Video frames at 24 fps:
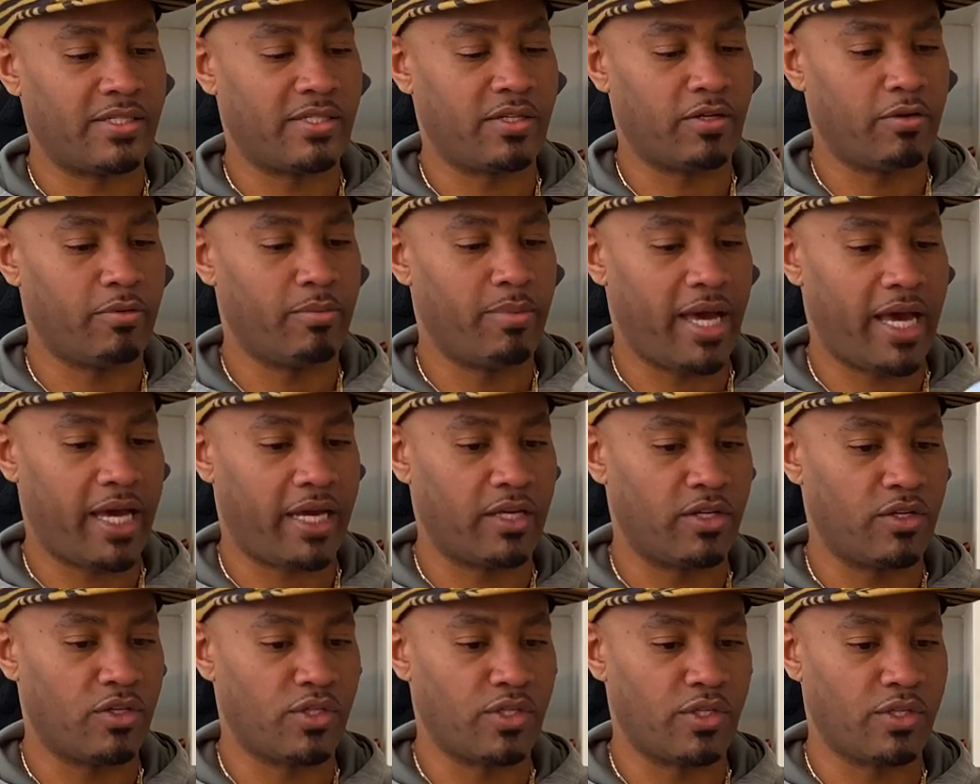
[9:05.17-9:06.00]
so back
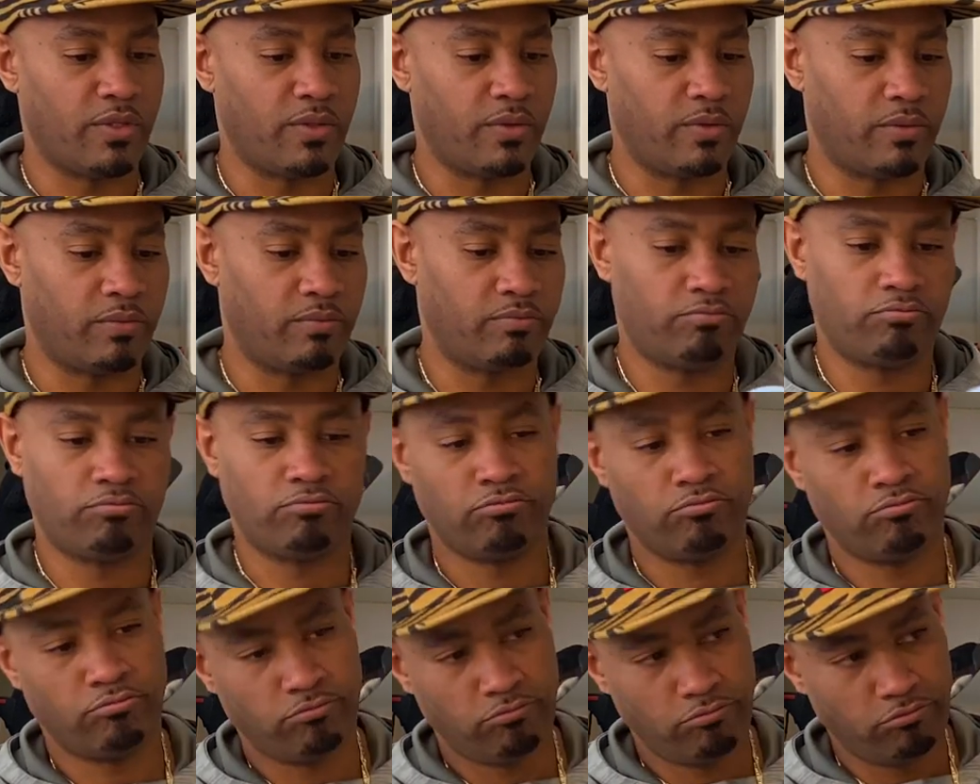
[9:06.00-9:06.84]
in June.
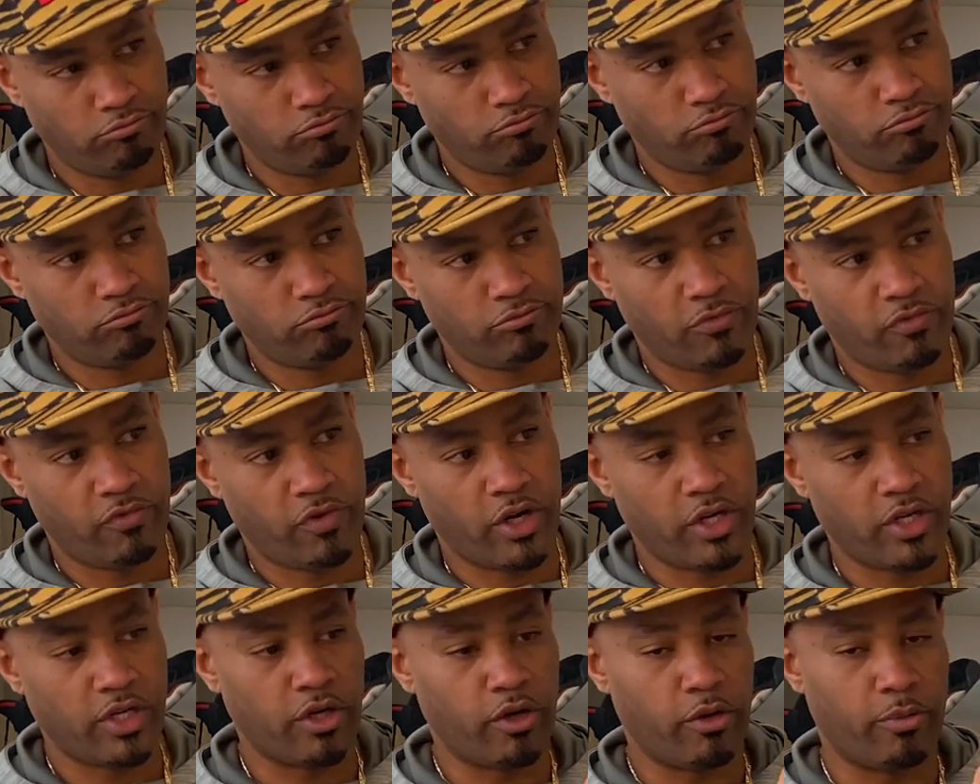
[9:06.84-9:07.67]

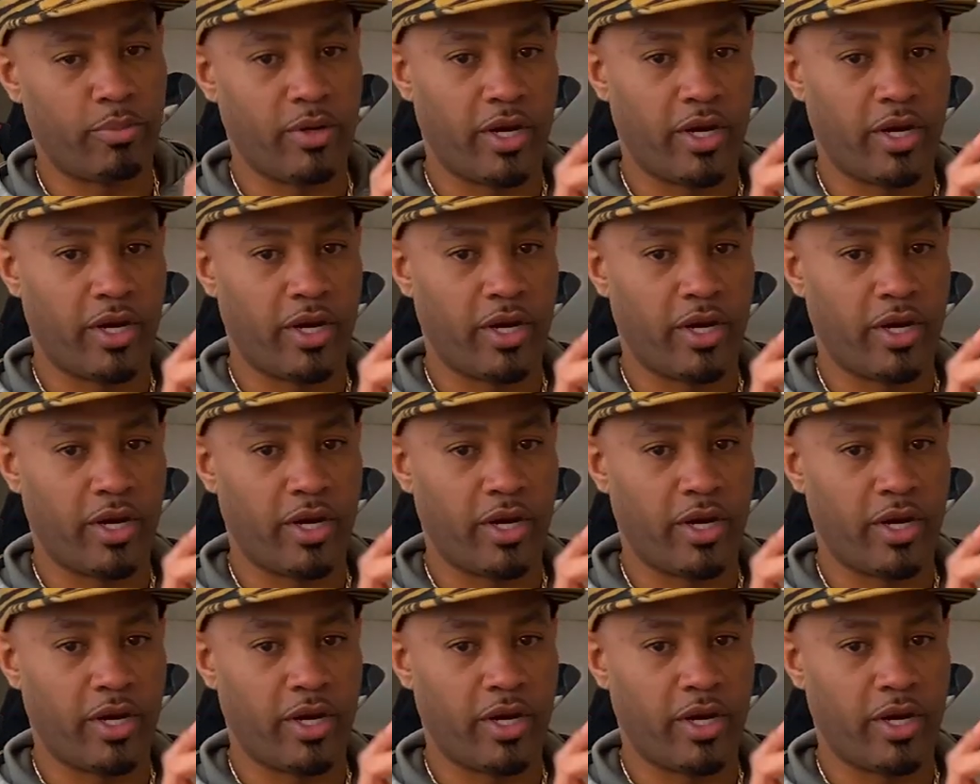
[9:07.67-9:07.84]
Very dope